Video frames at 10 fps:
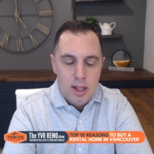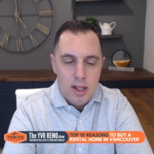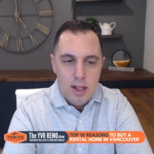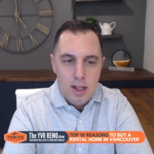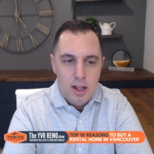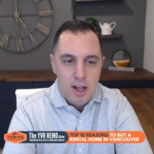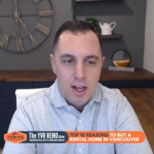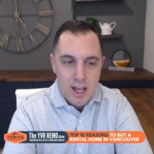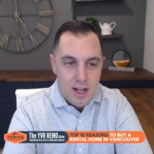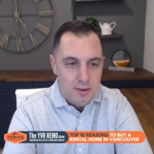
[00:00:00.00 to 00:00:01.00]

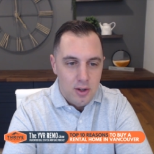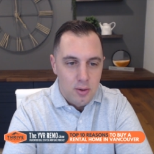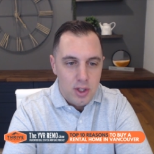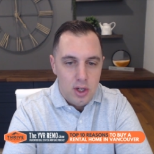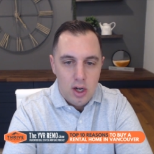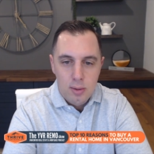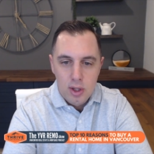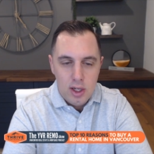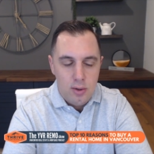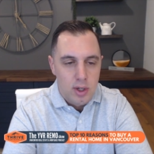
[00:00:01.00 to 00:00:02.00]
again, we talk
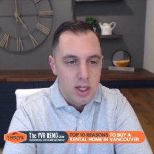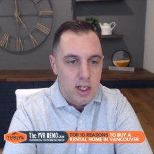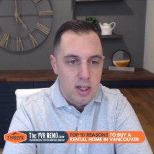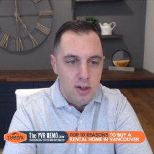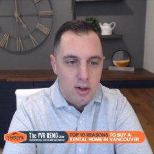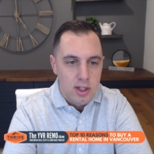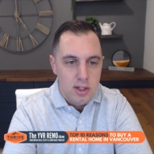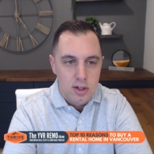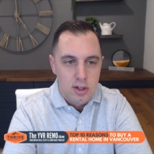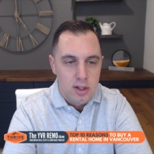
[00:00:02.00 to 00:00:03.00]
about liquidity and all
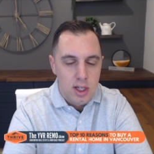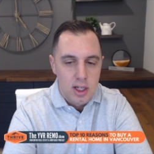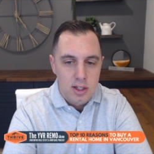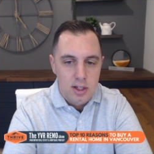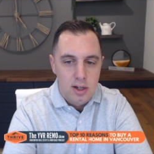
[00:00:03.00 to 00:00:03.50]
these certain things.